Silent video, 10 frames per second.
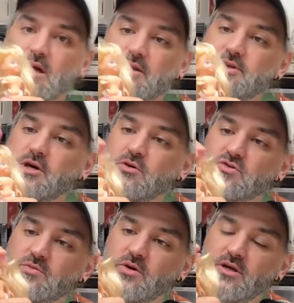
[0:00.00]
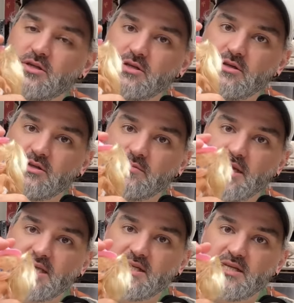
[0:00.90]
The doll's from 92. So I'm
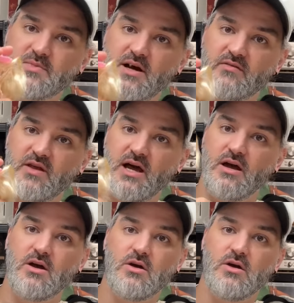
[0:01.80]
guessing it's part of that.